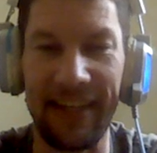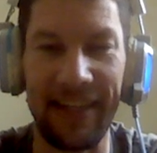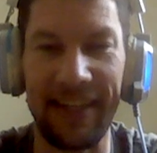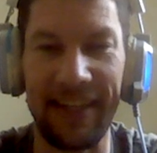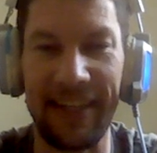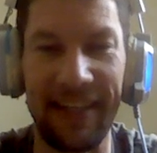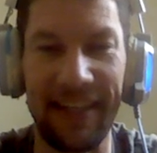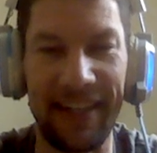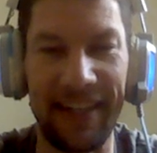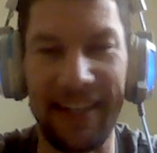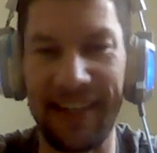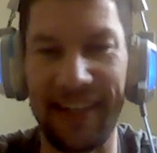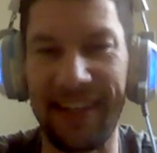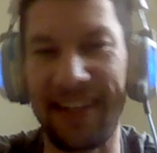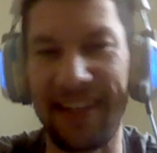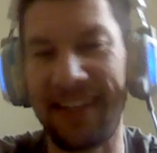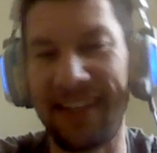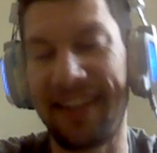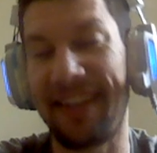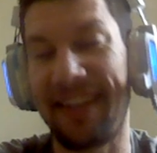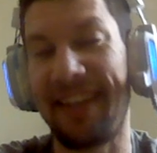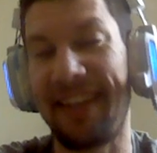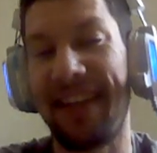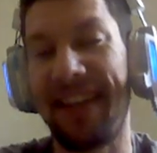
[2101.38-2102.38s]
da da da da.
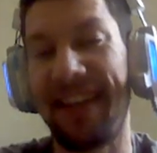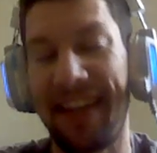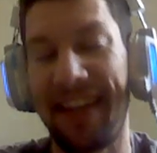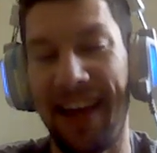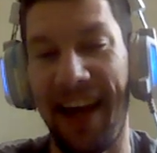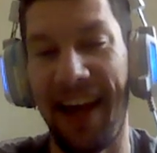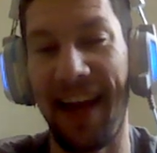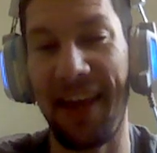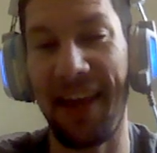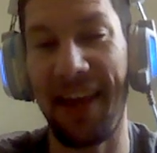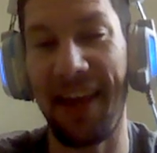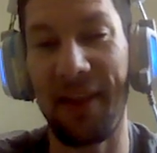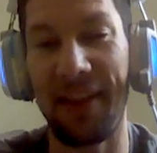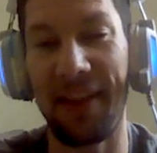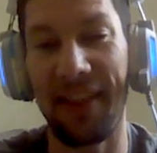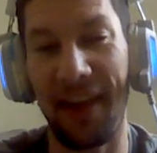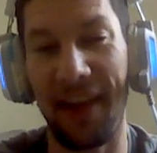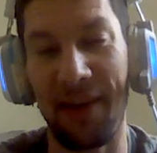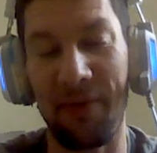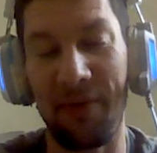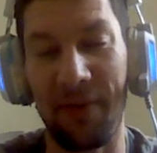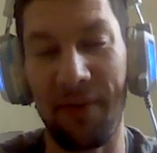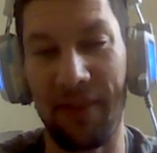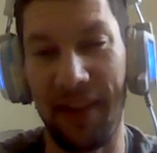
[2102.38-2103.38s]
I think
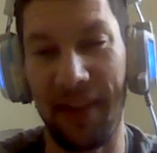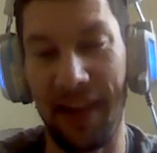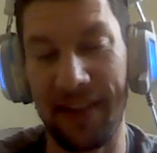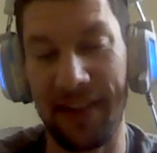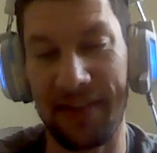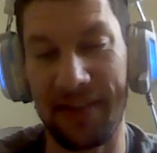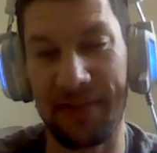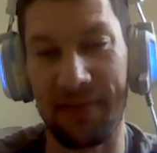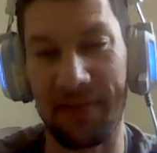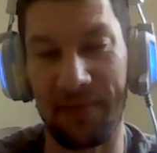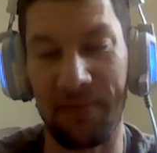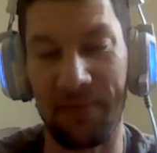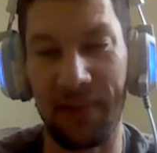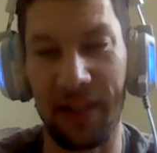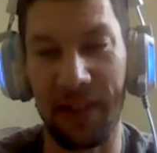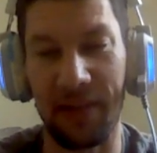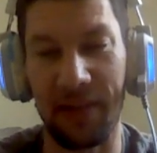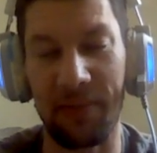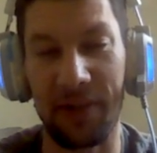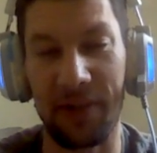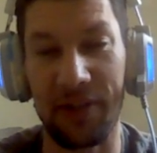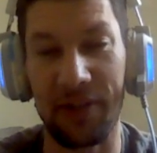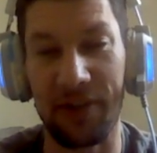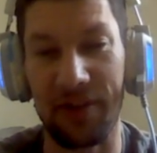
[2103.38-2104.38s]
that's really
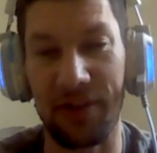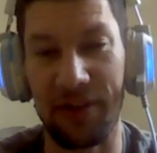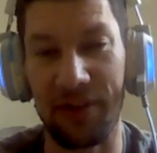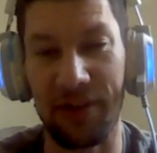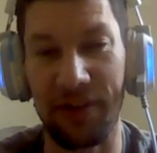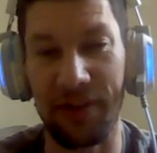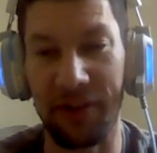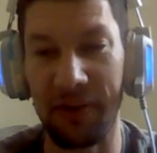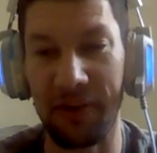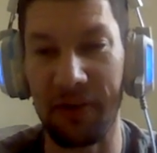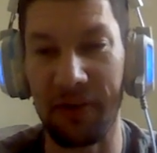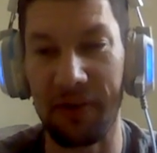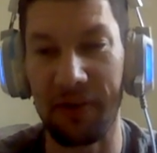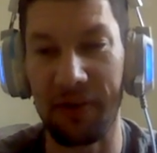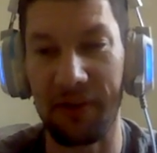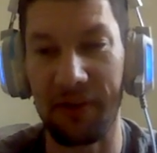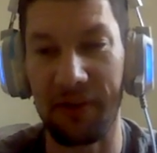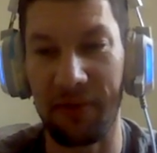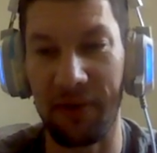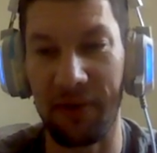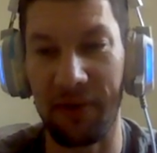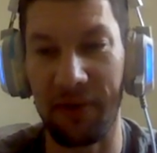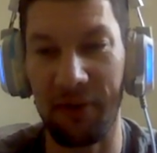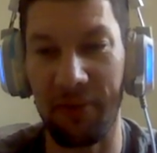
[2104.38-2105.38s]
what you should do
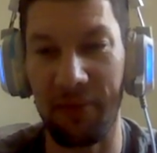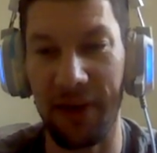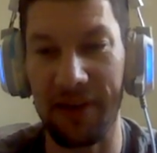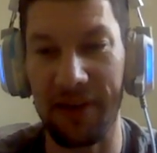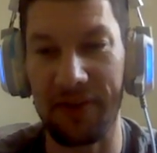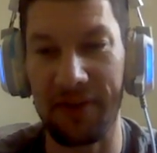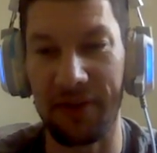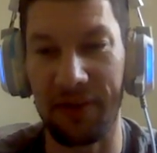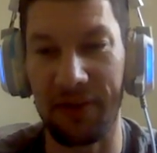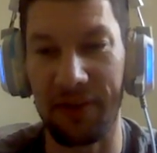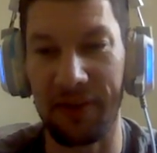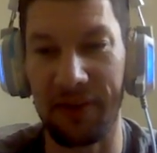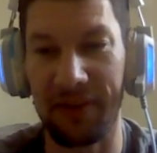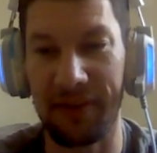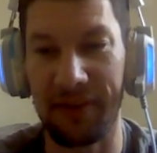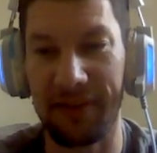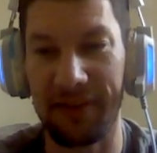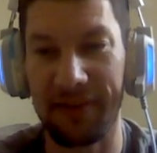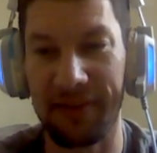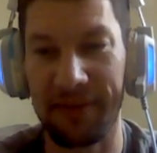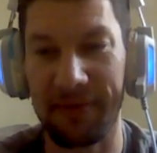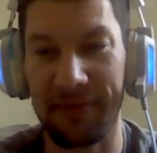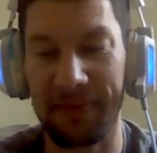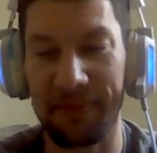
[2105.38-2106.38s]
with your bicycle.
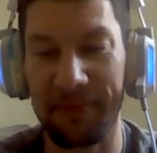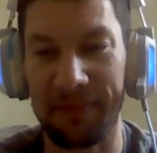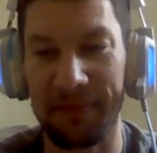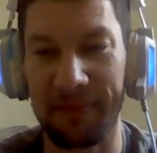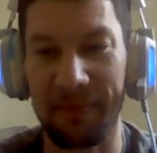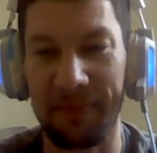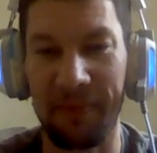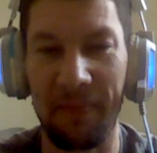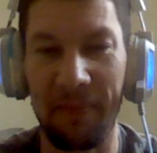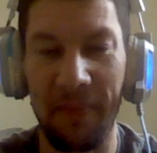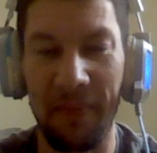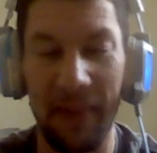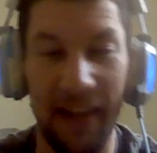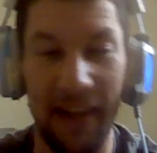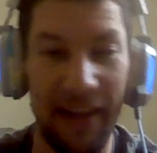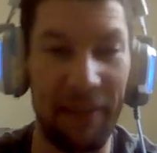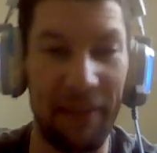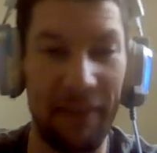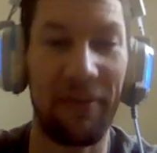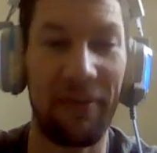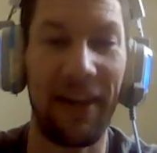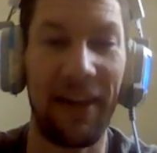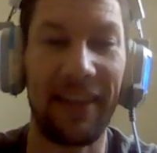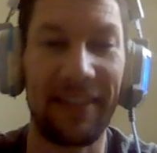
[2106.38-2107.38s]

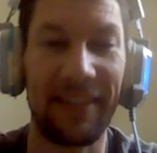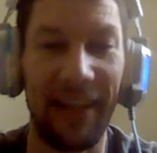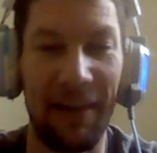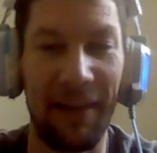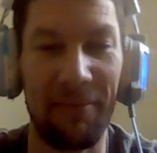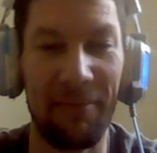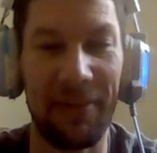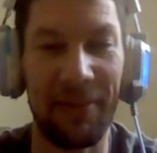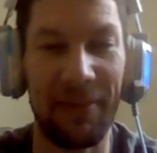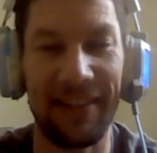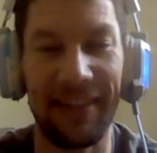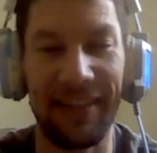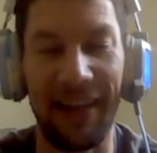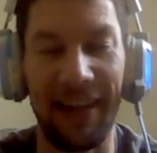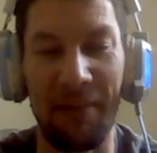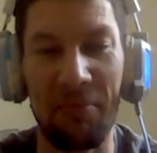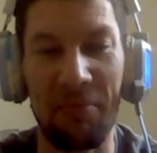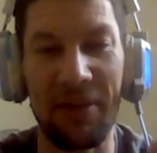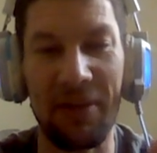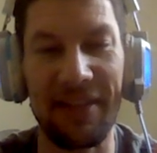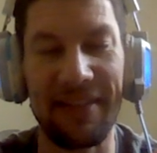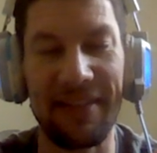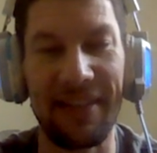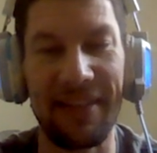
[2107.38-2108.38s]
In fact, I'm
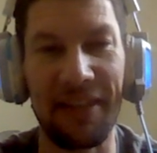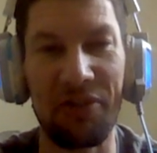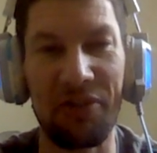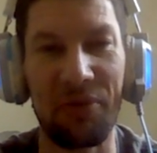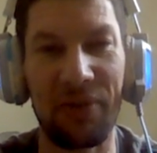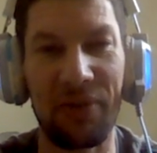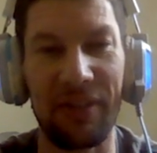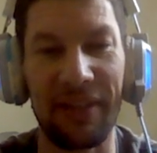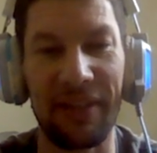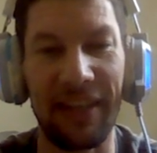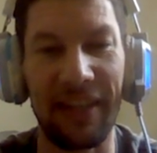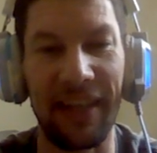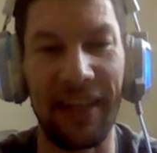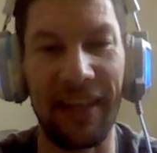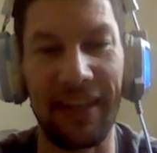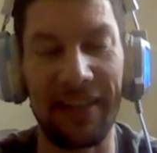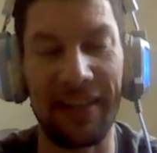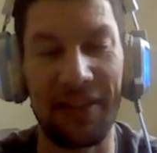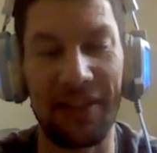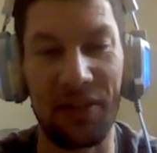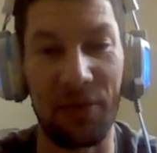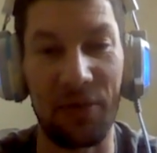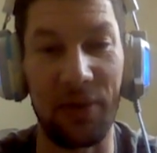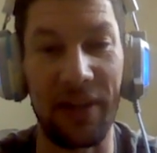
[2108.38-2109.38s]
gonna send you a link
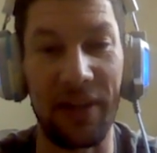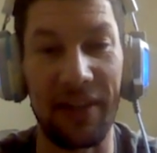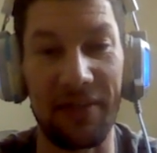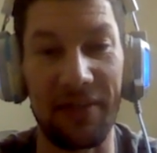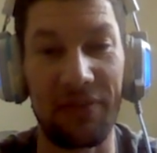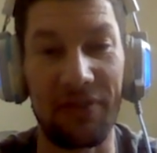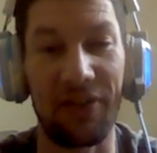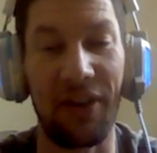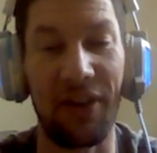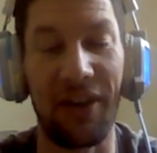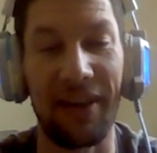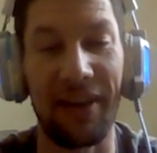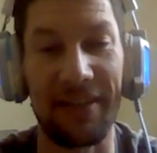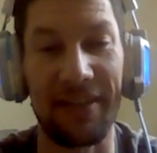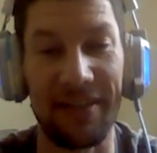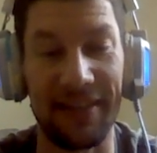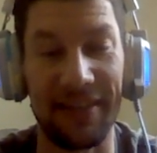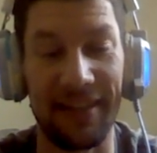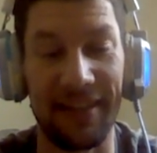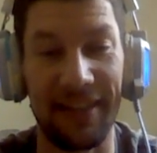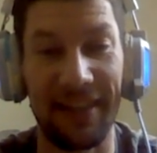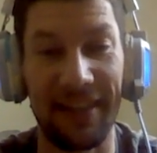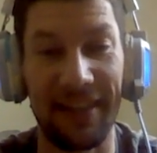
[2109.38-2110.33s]
to an exhaust